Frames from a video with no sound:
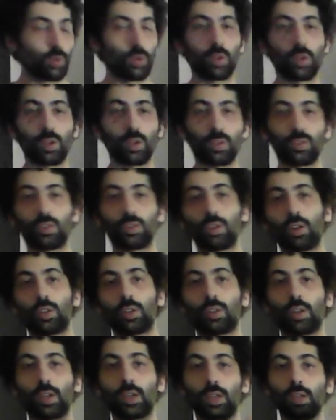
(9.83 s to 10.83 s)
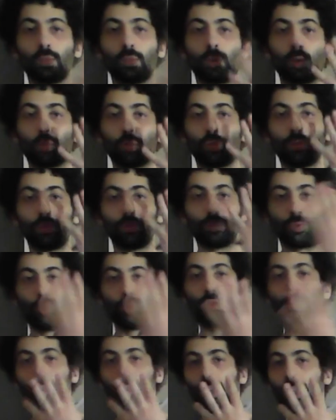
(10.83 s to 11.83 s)
We're gonna start talking about the
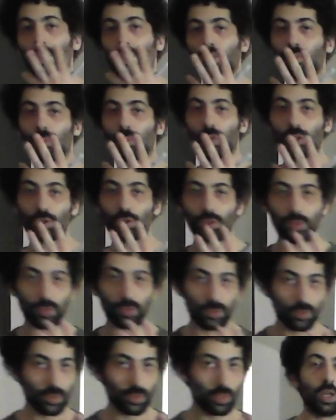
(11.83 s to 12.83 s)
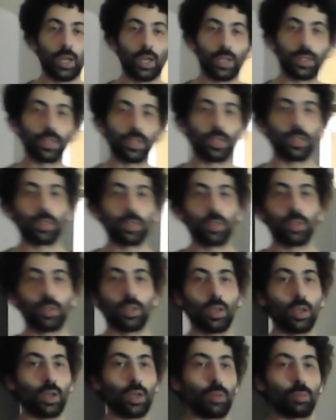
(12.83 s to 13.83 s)
4 main expressions, and then
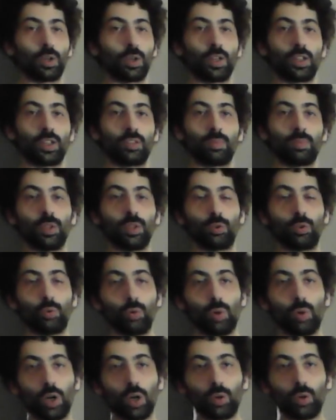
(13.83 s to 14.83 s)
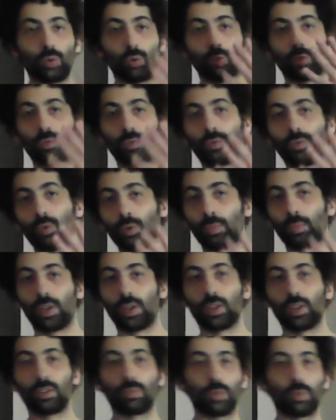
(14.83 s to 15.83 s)
I'm gonna explain to you how those 4 main
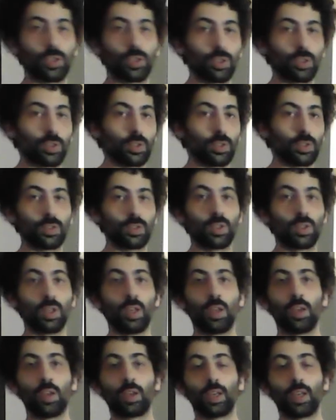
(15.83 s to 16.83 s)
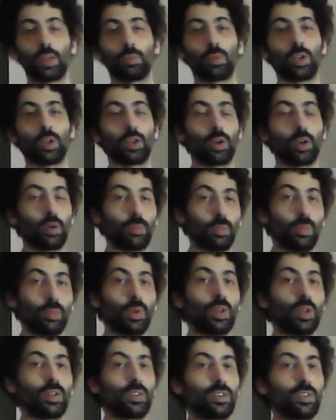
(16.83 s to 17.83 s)
expressions can
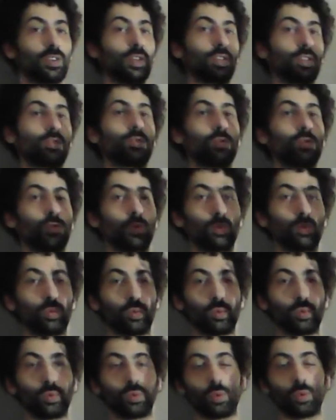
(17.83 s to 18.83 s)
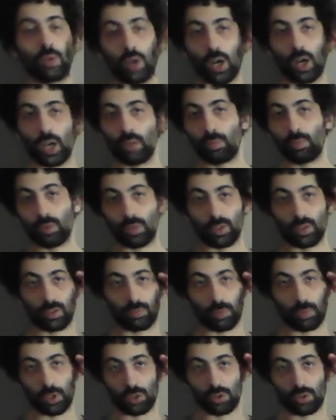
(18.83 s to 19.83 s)
become 6 new hybrid
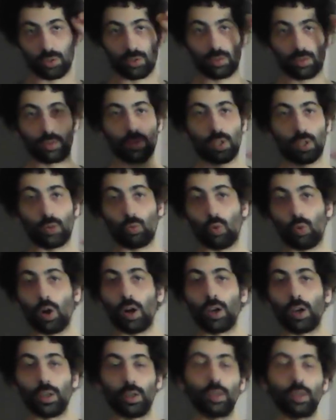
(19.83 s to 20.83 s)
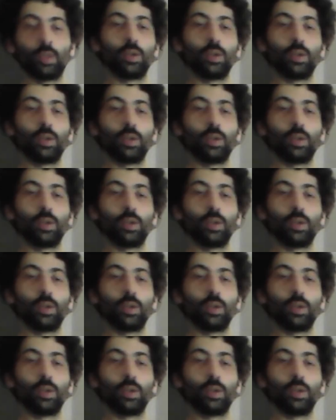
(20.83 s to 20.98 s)
expressions and why.